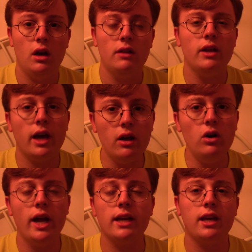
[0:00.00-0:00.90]
The
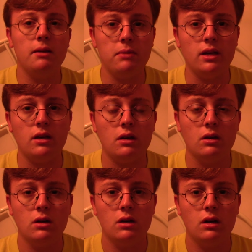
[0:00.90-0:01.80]
internet can be
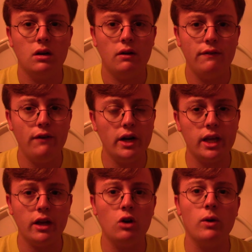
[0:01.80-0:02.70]
fun and
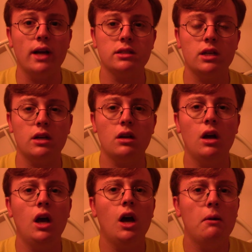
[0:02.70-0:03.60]
interesting,
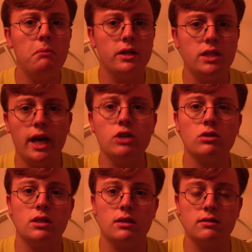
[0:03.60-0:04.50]
but dangerous
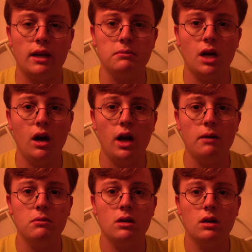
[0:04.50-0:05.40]
at the same time.
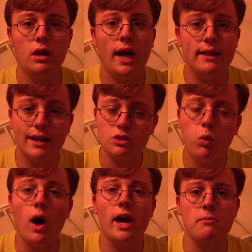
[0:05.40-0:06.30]
And that's
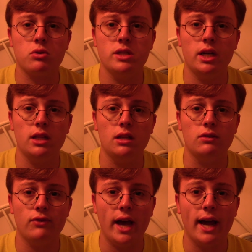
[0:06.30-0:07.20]
why I'm presenting these
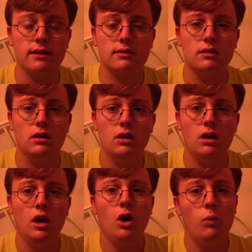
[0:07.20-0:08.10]
facts.
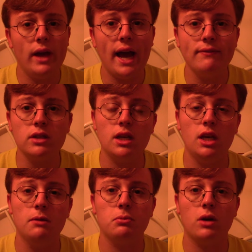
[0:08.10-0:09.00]
We have to
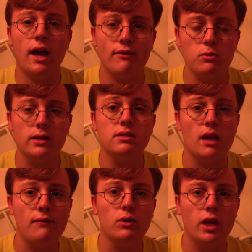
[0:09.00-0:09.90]
keep everyone
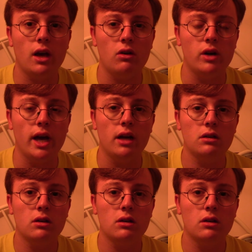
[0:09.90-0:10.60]
safe on the internet.